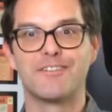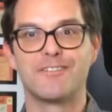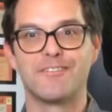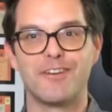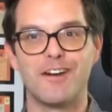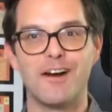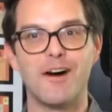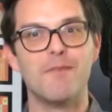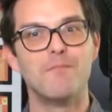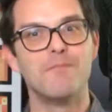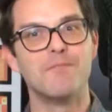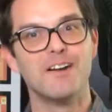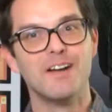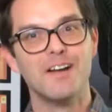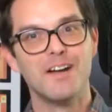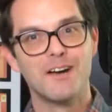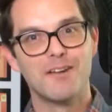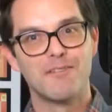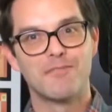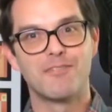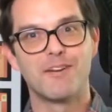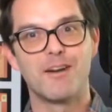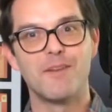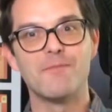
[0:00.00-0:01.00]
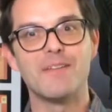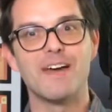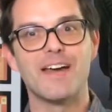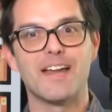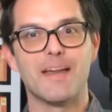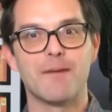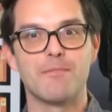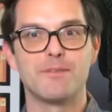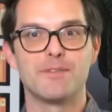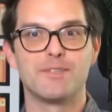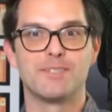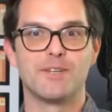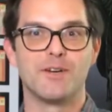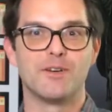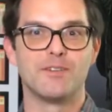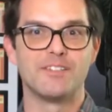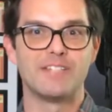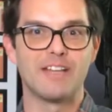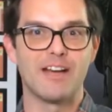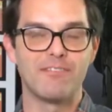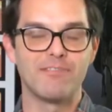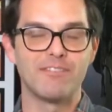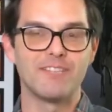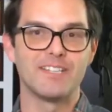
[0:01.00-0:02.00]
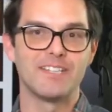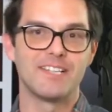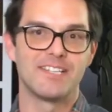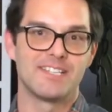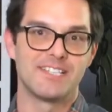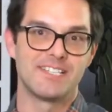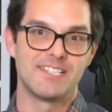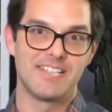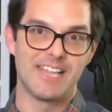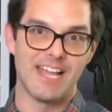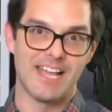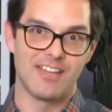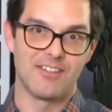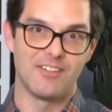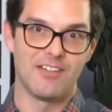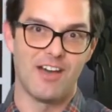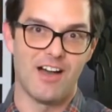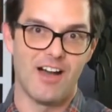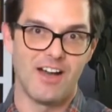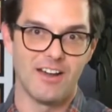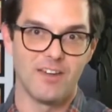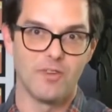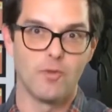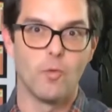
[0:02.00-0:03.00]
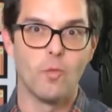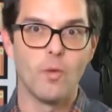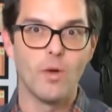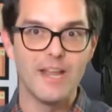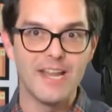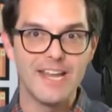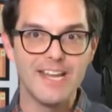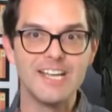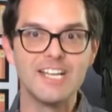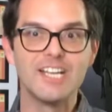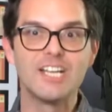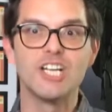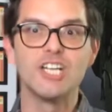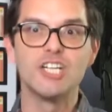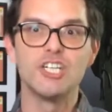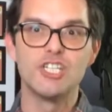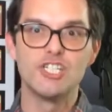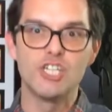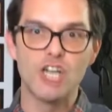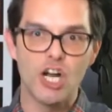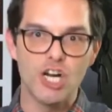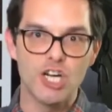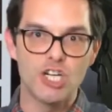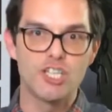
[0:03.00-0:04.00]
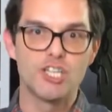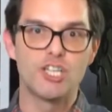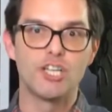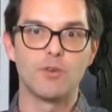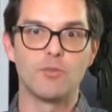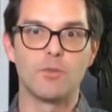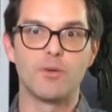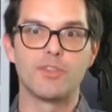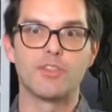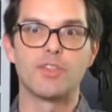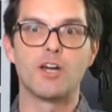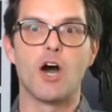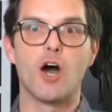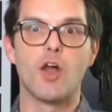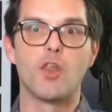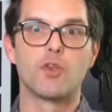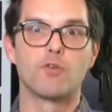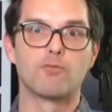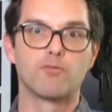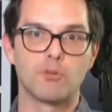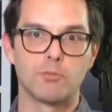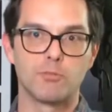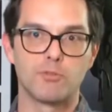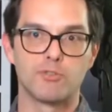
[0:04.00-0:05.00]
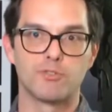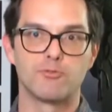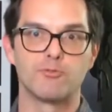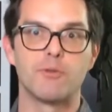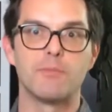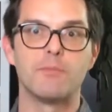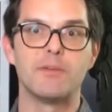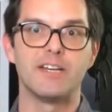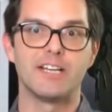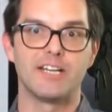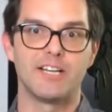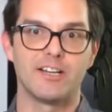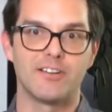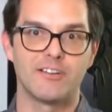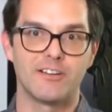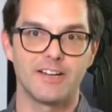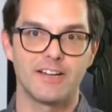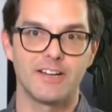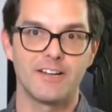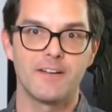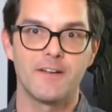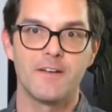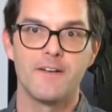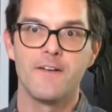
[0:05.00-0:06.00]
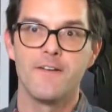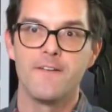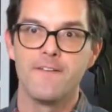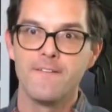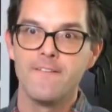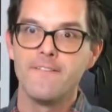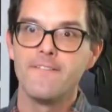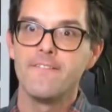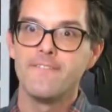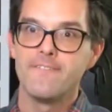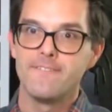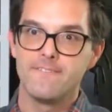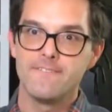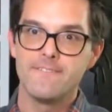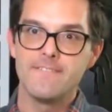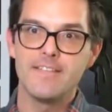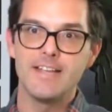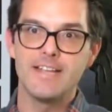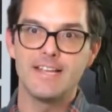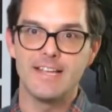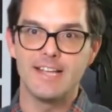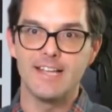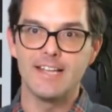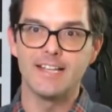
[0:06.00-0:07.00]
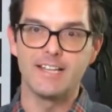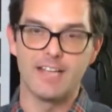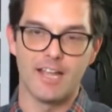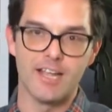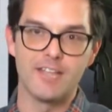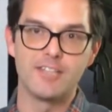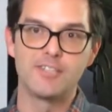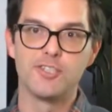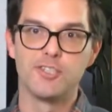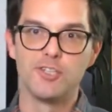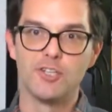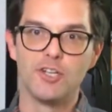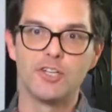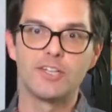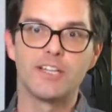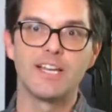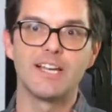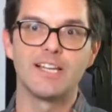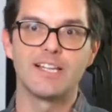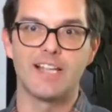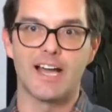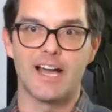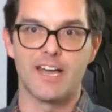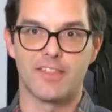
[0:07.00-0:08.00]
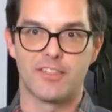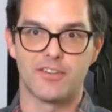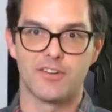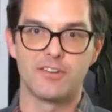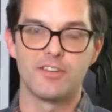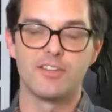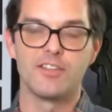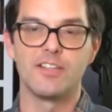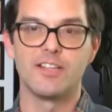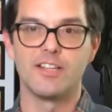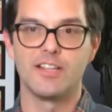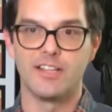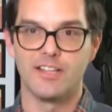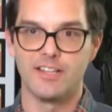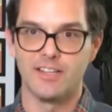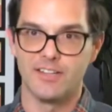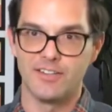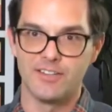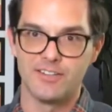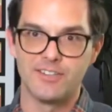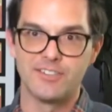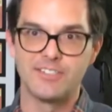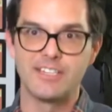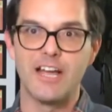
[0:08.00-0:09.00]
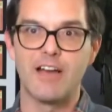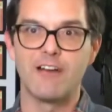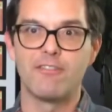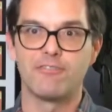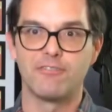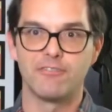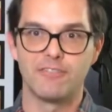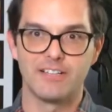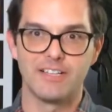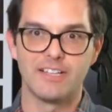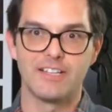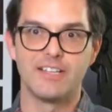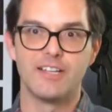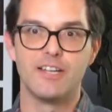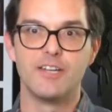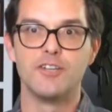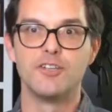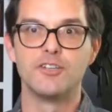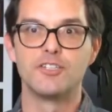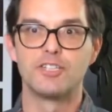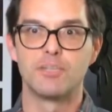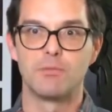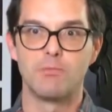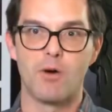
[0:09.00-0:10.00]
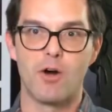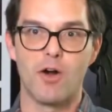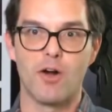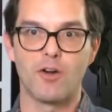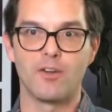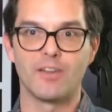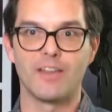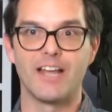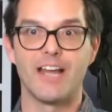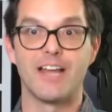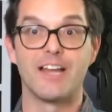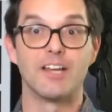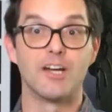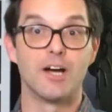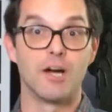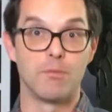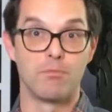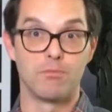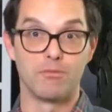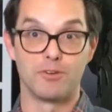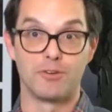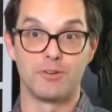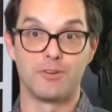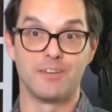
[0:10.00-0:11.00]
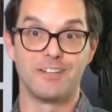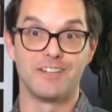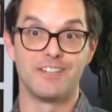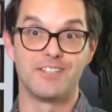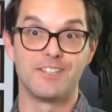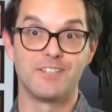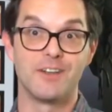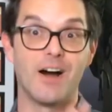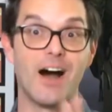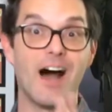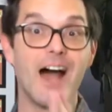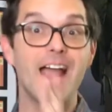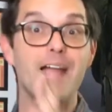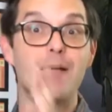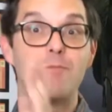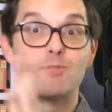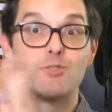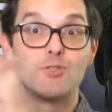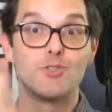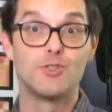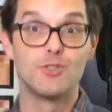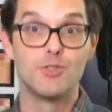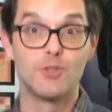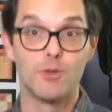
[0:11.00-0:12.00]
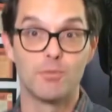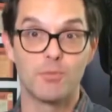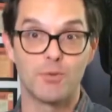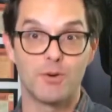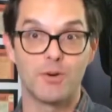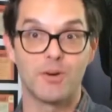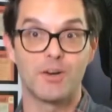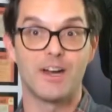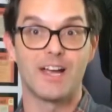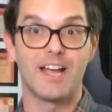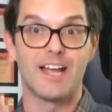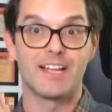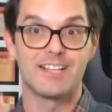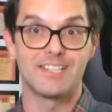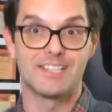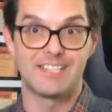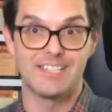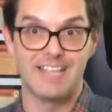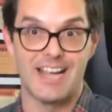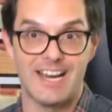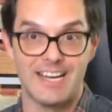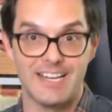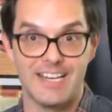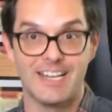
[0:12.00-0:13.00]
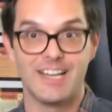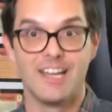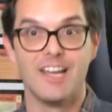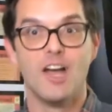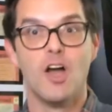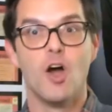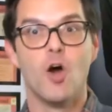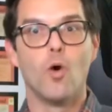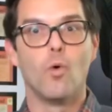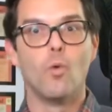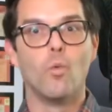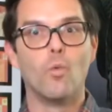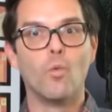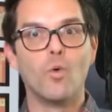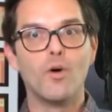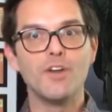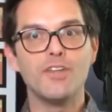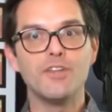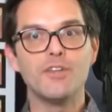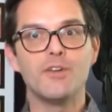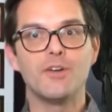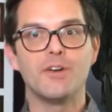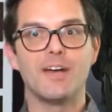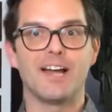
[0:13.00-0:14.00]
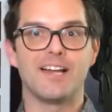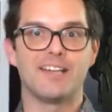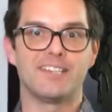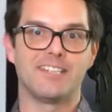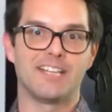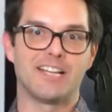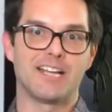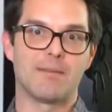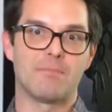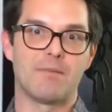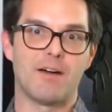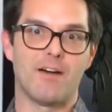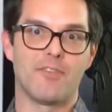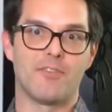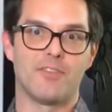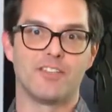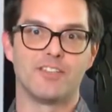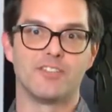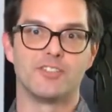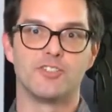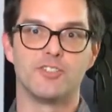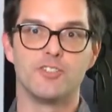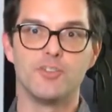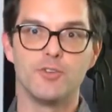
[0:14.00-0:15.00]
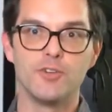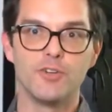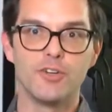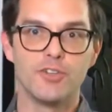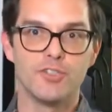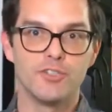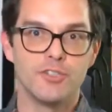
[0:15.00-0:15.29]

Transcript: from from that episode definitely does say a lot in conjunction with the other rumors we've been hearing it, it, it's looking like there there's definitely a new Tomorrowland a brewing. So I am super excited. What do you guys think about this? Do you do